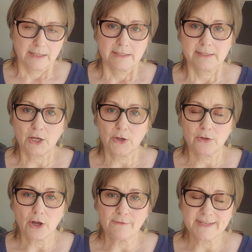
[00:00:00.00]

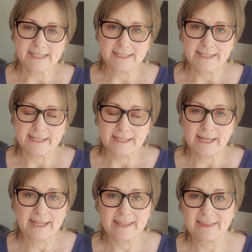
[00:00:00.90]
So
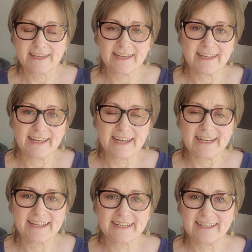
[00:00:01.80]
obviously the
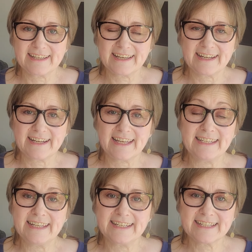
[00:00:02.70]

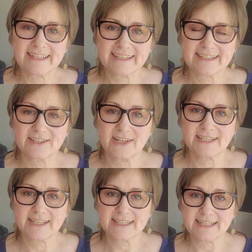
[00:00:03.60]
letter
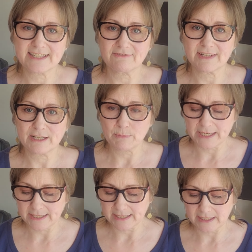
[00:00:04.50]
sizes doesn't really
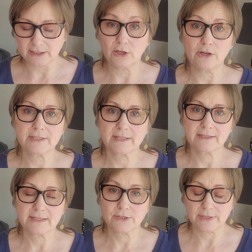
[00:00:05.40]
mean a lot
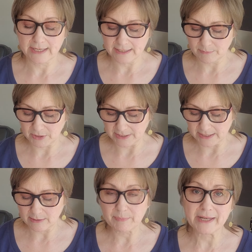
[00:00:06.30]
to
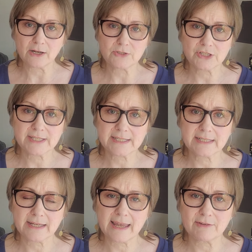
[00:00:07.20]
anybody, but I'll
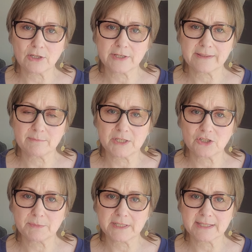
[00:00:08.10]
just have a look at the
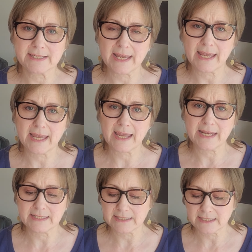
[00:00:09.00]
measurements
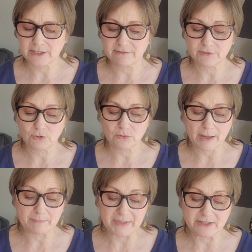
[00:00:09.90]
and give you
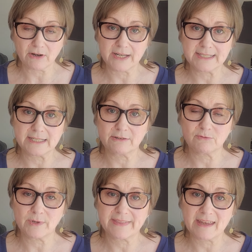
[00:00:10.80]
a better idea
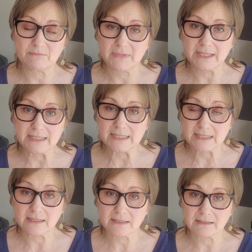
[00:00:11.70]
of what that means
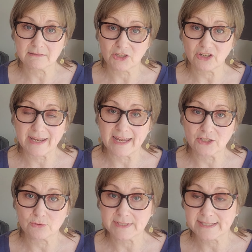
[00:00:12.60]
in, you know, actual